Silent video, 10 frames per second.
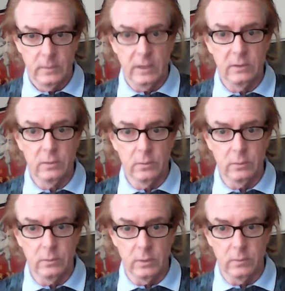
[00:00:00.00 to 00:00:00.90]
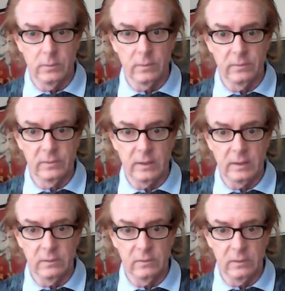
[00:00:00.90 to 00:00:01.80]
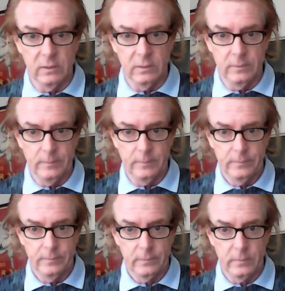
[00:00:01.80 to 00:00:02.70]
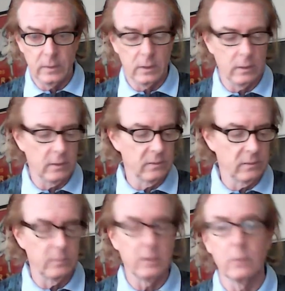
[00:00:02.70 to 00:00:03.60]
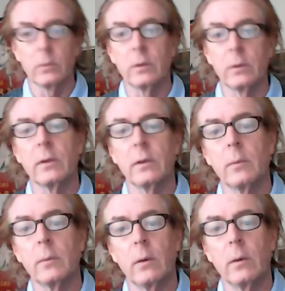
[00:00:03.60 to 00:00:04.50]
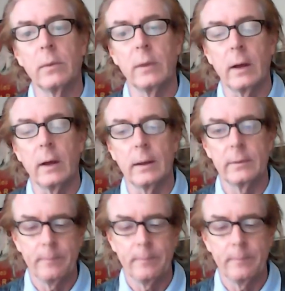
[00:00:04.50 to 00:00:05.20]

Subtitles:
Eternal note of sadness in. Okay, that's something to really think about with that.